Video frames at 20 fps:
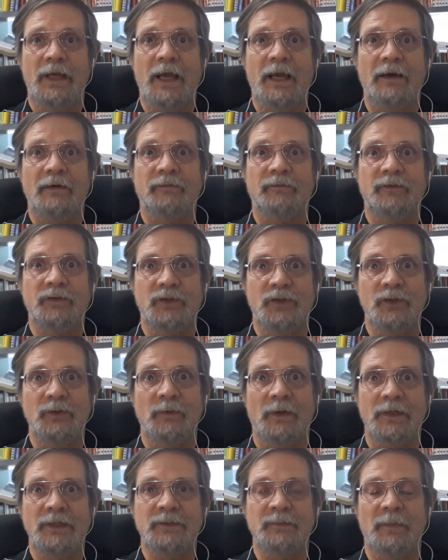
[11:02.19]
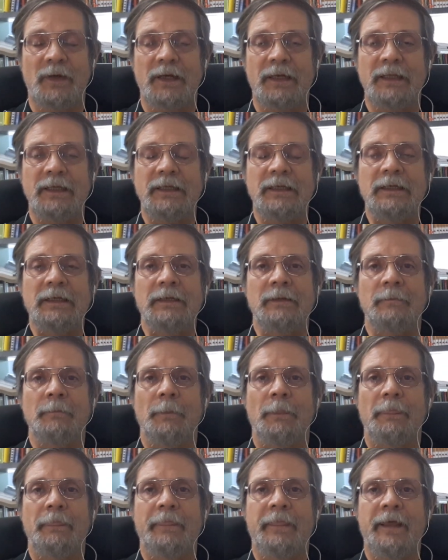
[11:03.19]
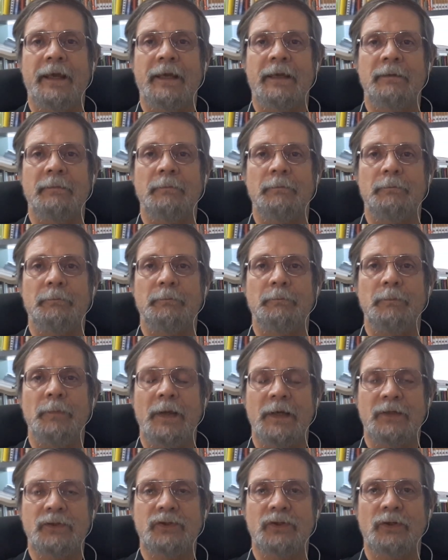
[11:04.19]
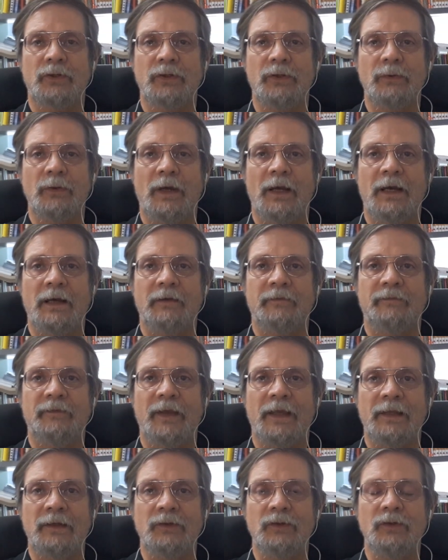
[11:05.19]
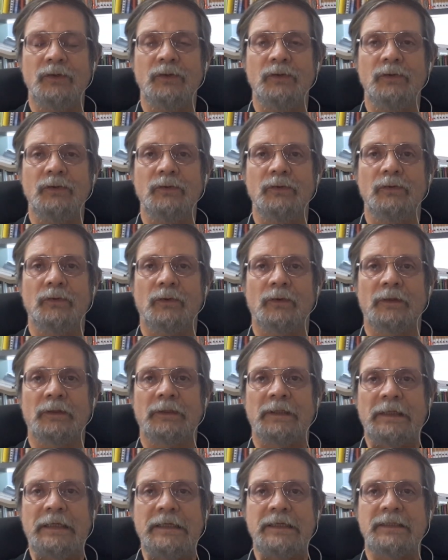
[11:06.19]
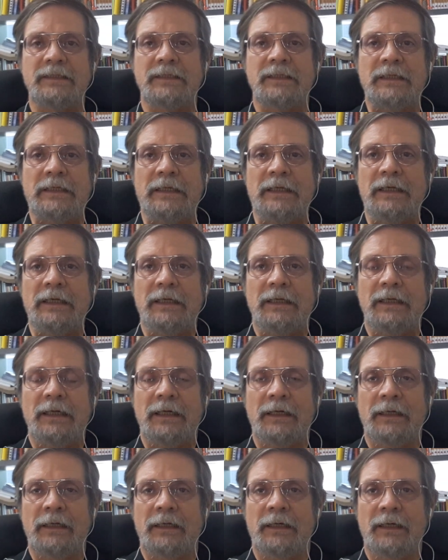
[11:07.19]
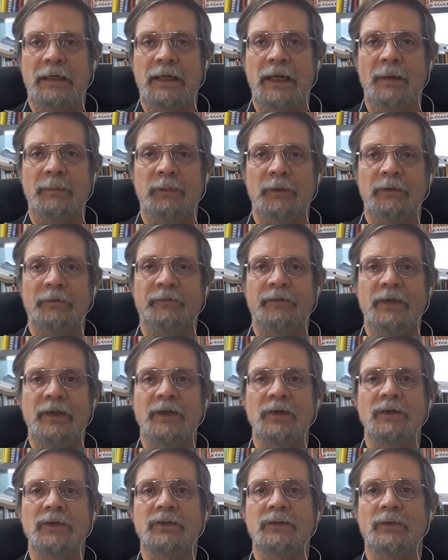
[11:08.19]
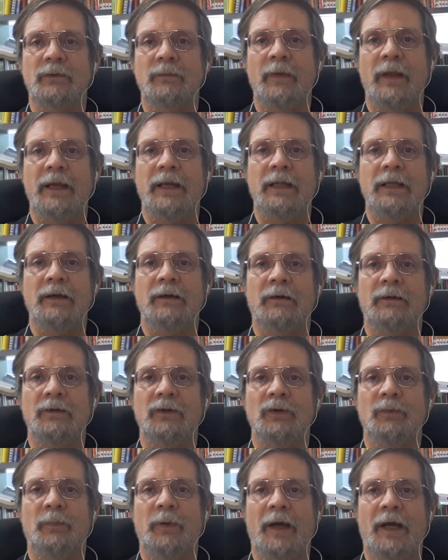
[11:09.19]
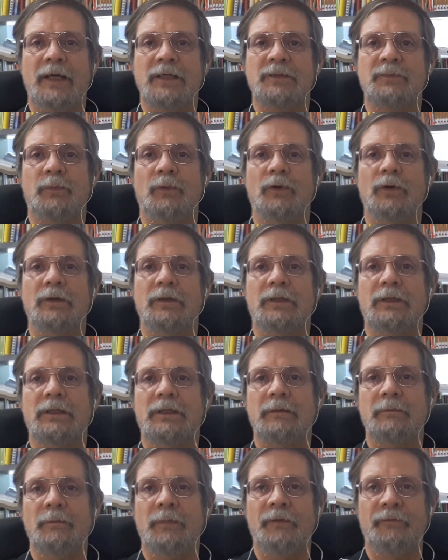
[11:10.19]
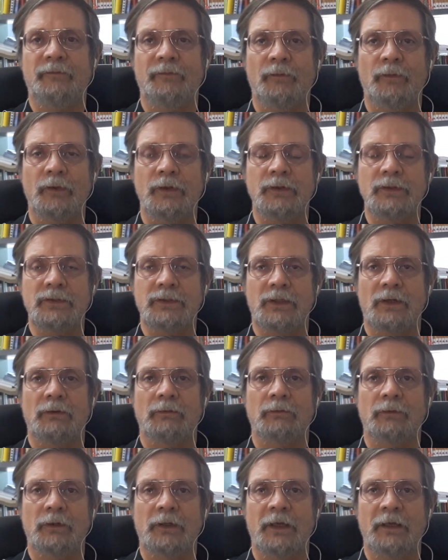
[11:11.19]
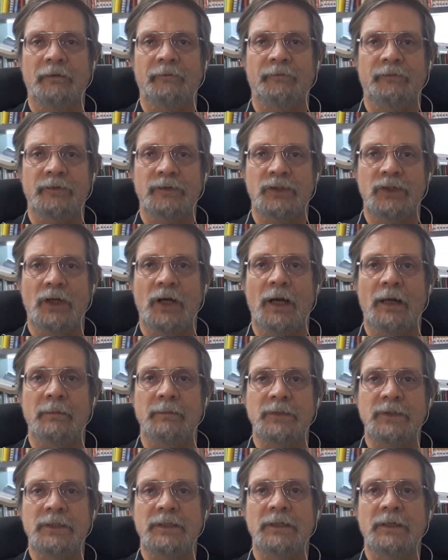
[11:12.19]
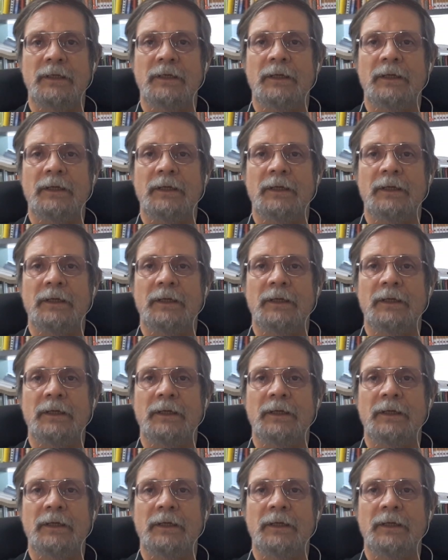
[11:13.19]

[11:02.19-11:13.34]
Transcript: have too much money, then make sure you have a new, or at least a couple of years remaining on your passport before you start looking for jobs.